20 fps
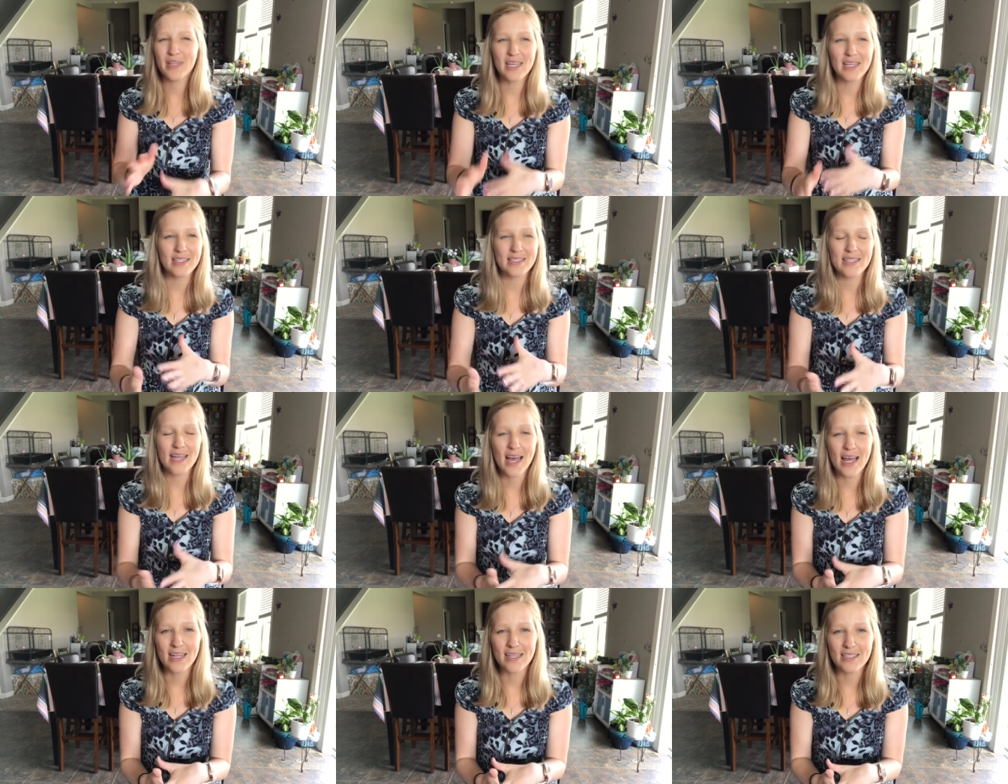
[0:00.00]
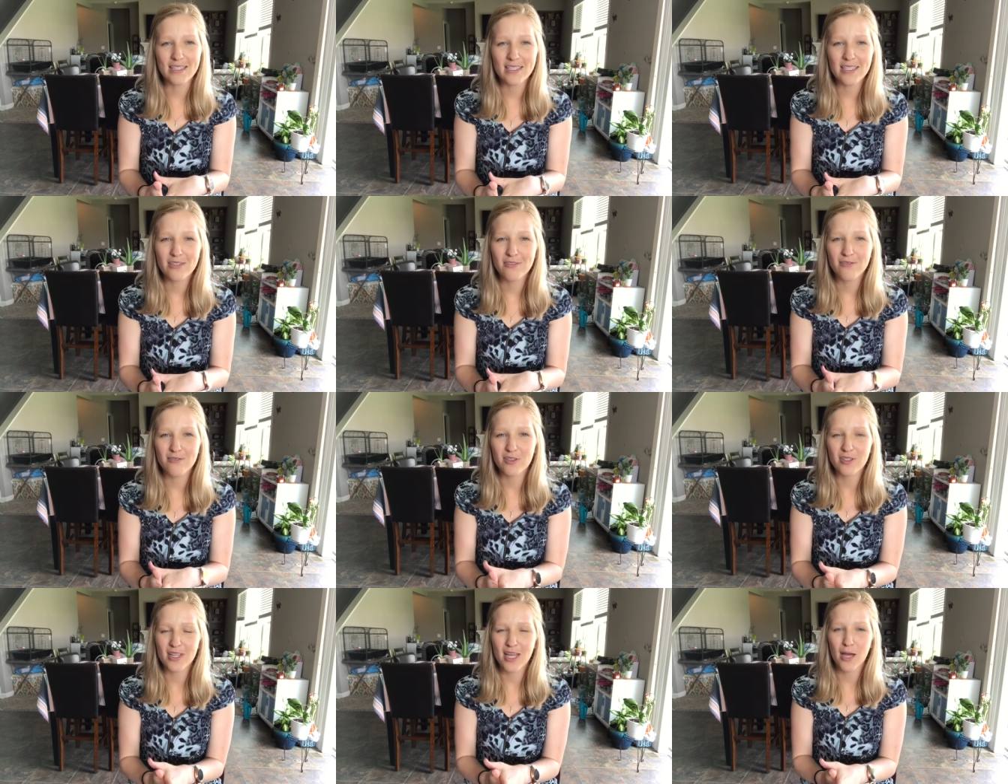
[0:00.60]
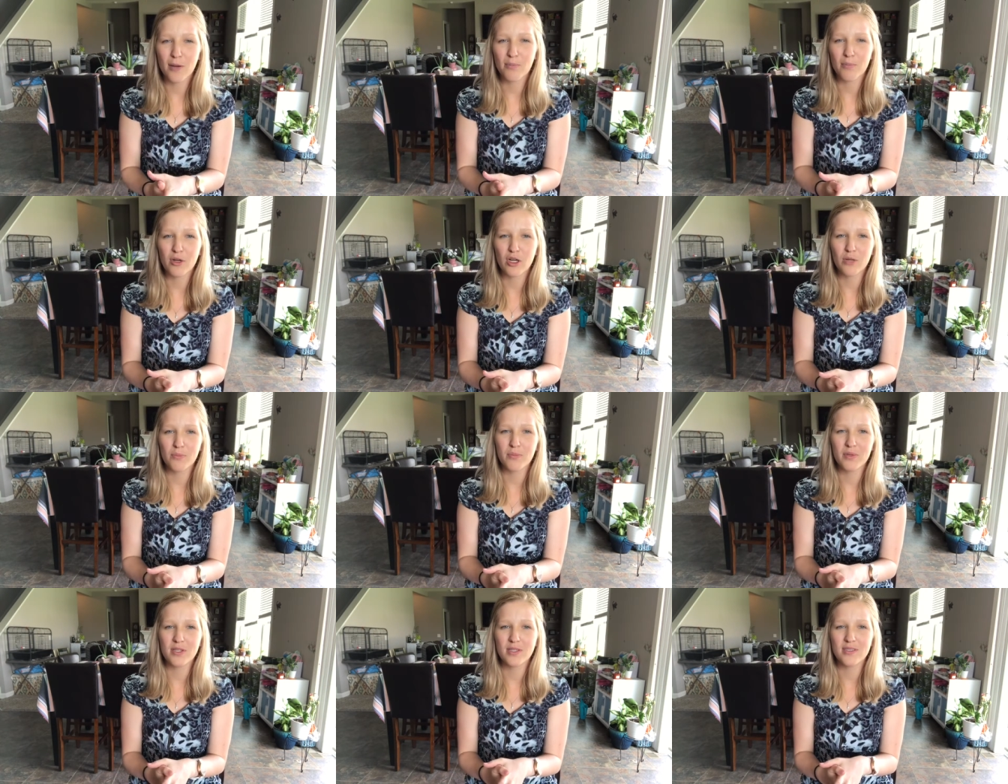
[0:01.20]
intended for that
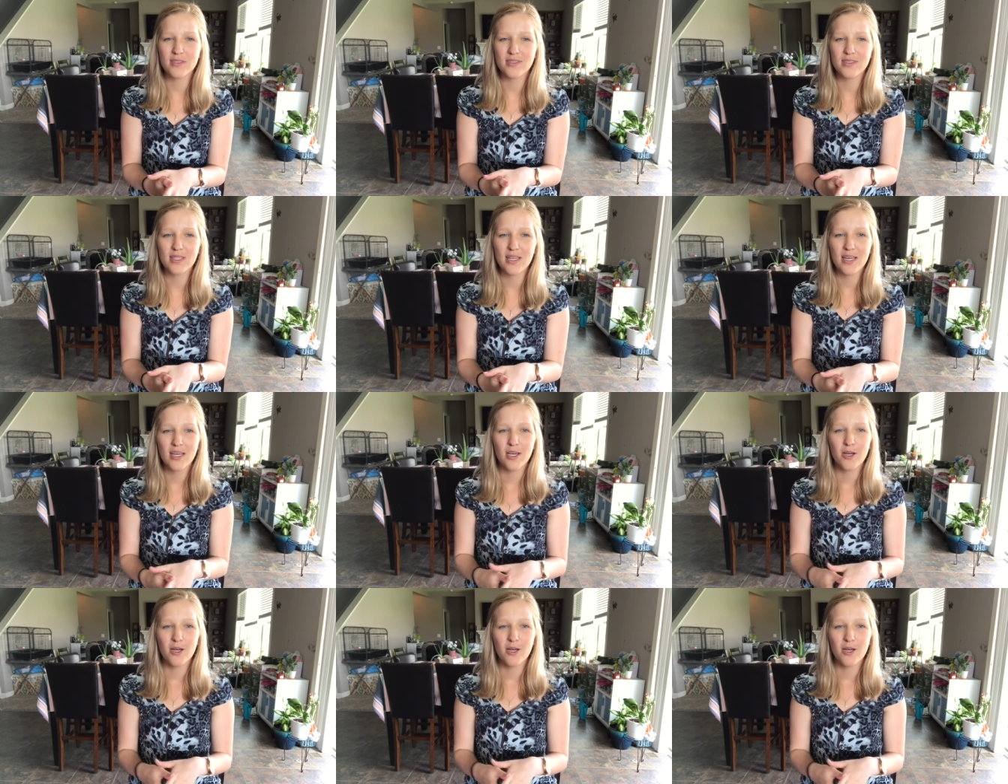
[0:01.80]
purpose.